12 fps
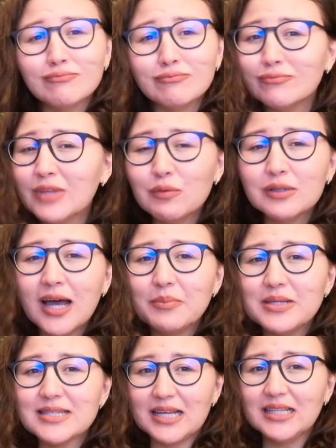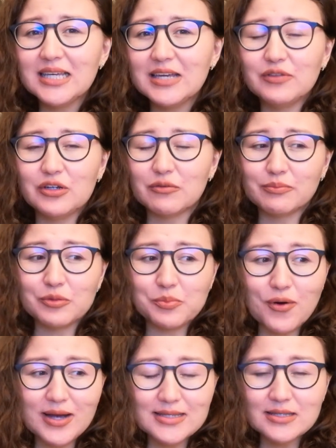they will not be selling if their, their
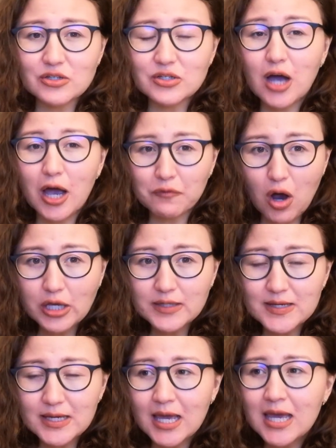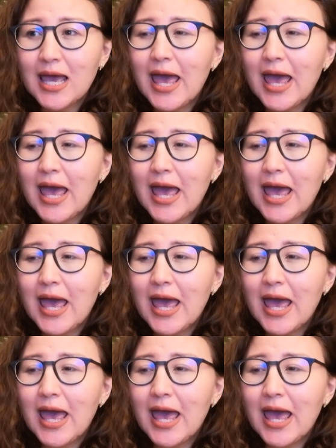prices are skyrocketing.